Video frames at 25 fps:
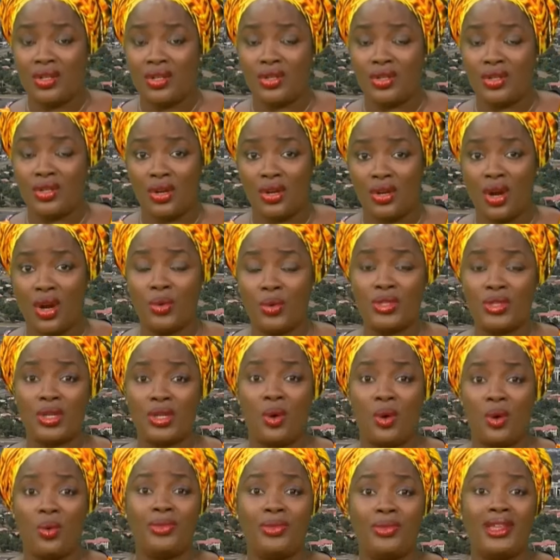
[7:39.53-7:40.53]
You know,
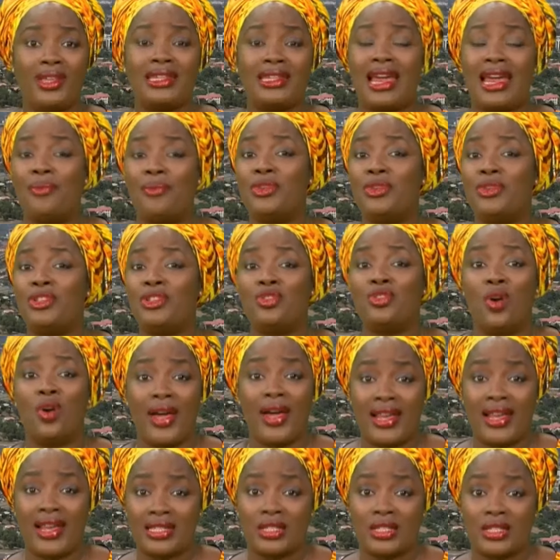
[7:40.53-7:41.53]
so there is no
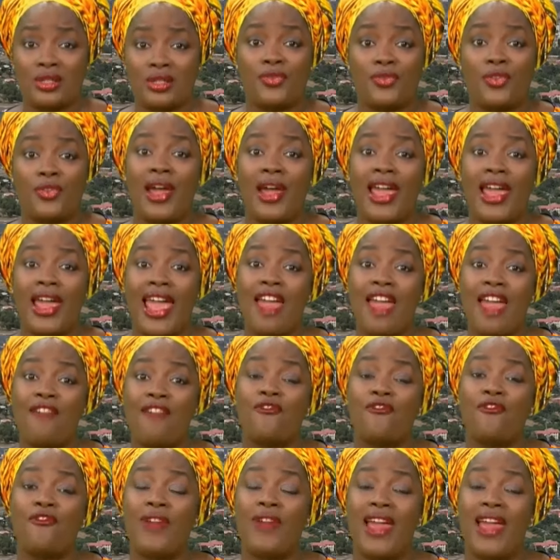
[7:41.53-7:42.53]
excuse for
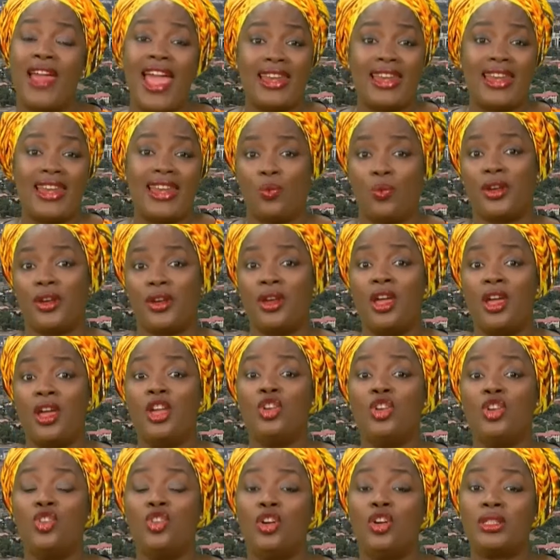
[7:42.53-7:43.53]
ev anyone
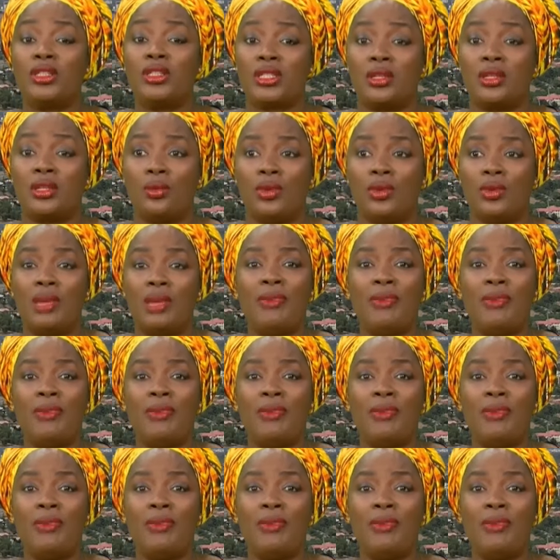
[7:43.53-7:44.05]
not to.